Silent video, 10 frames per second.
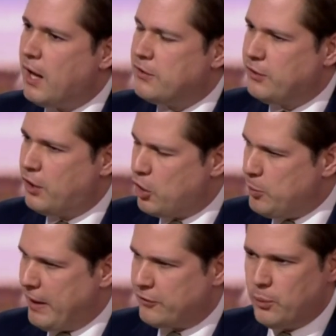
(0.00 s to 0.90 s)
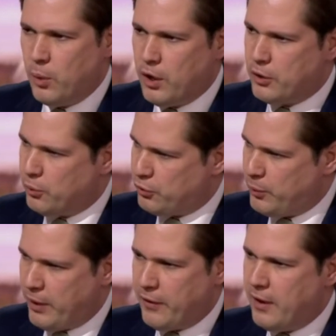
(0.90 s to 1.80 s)
to go back to work or
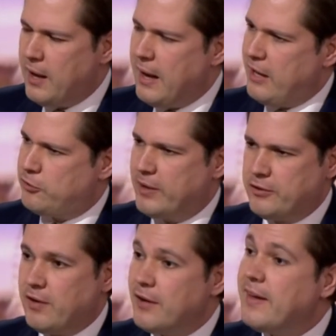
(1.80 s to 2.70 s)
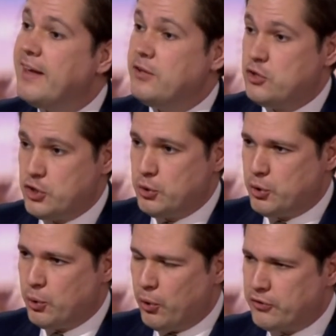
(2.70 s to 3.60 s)
to other aspects of life in due
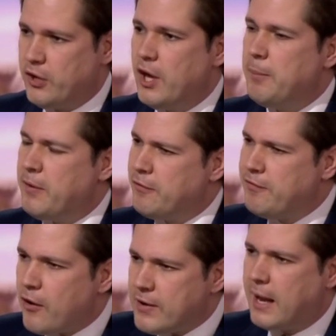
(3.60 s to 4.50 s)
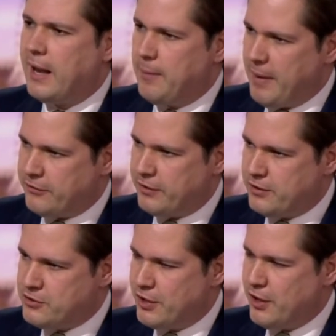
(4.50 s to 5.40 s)
course. But the very clear
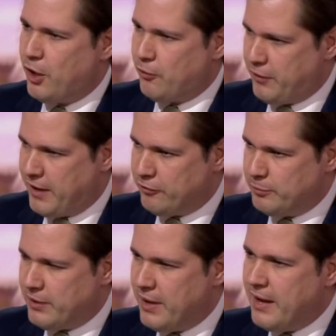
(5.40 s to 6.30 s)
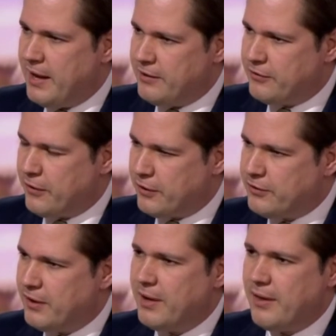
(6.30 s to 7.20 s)
message of the government is
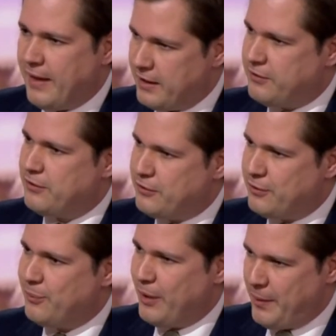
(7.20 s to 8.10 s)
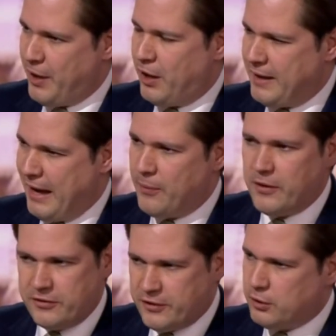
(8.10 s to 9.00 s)
that that isn't where we are now.
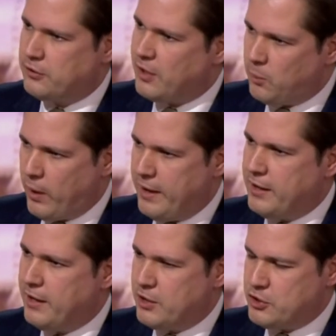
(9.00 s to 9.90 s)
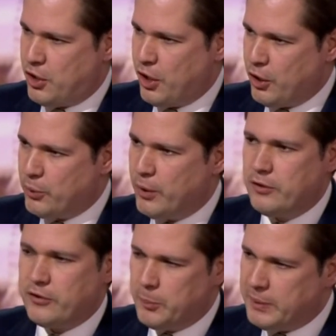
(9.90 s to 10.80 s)
There's still some way to go.
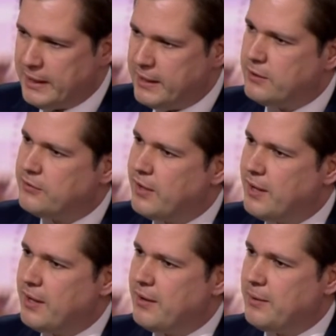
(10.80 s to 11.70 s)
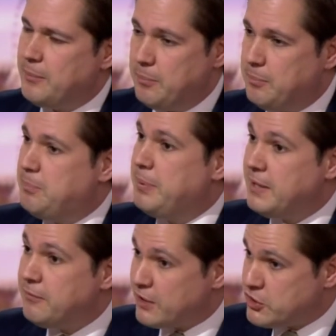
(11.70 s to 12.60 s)
And so please
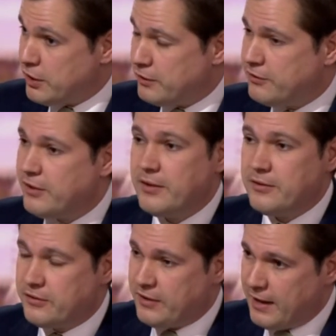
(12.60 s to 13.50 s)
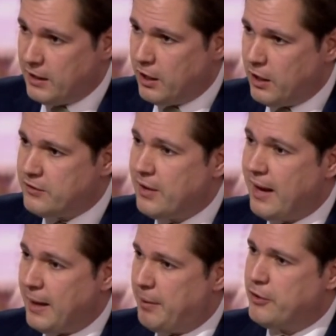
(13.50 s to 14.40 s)
be vigilant, stay alert,
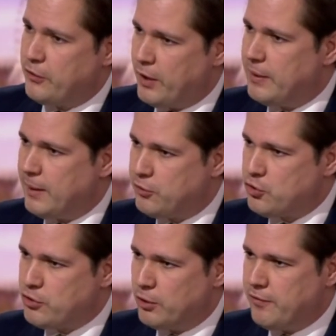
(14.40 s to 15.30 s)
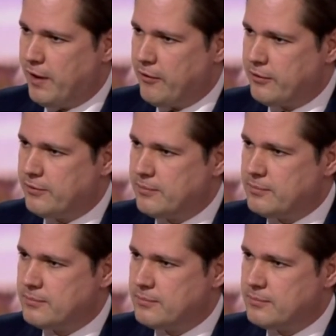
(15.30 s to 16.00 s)
and by doing that, we'll help to control the virus.